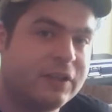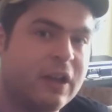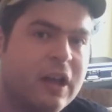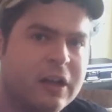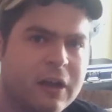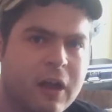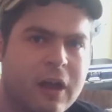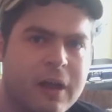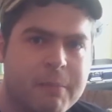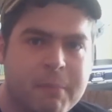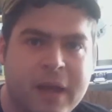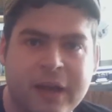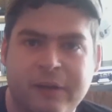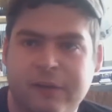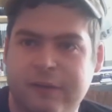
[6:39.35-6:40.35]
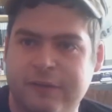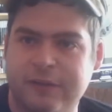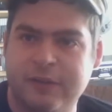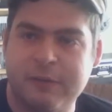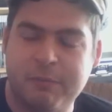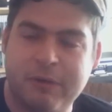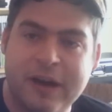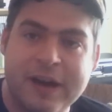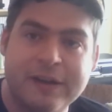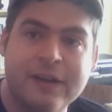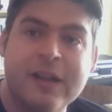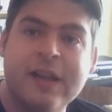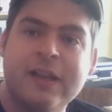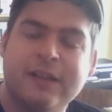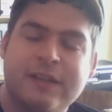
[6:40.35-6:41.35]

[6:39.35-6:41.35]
So I got a uh, Minecraft on the brain.